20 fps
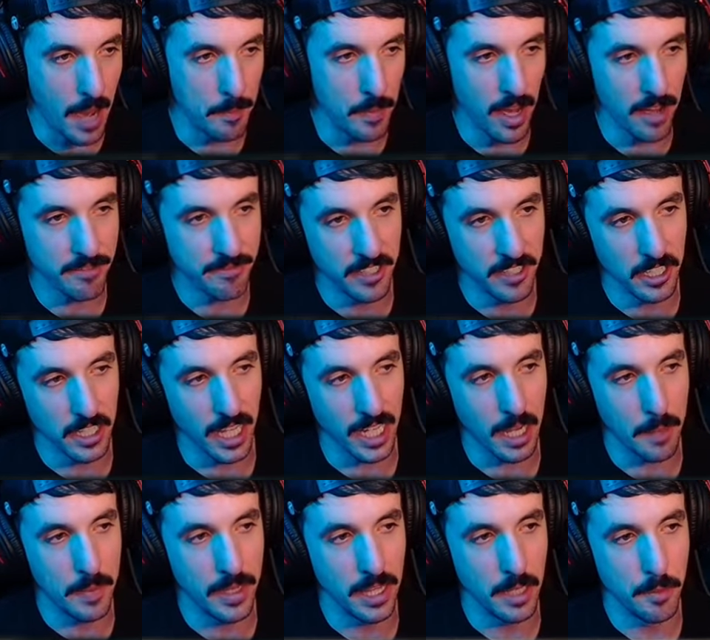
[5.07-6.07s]
not feeling like
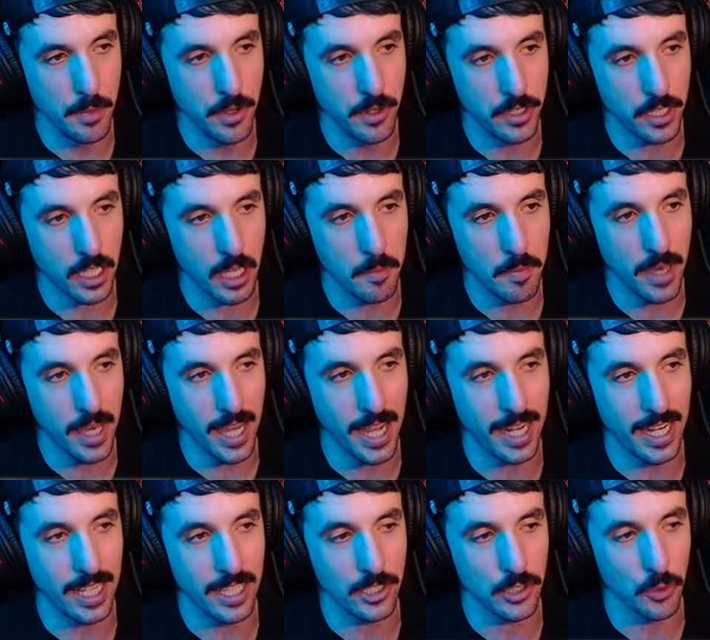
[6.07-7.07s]
I'm in the mood to commit
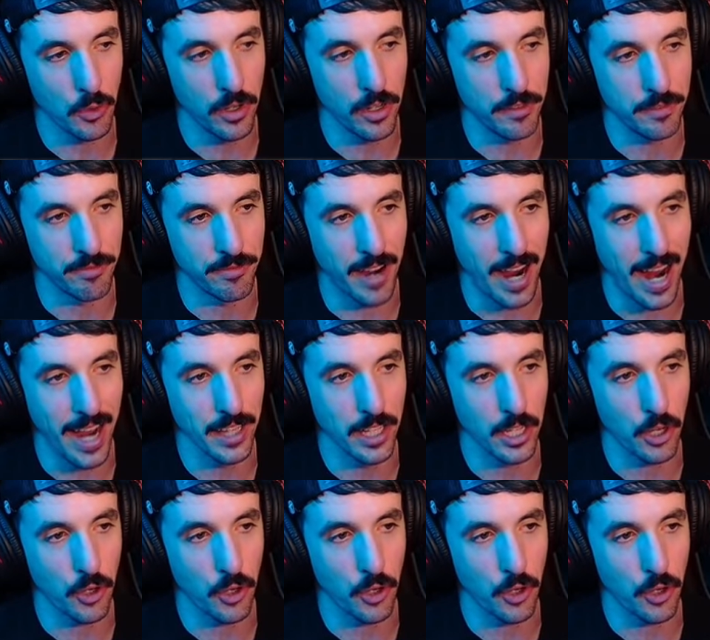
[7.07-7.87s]
any sort of violent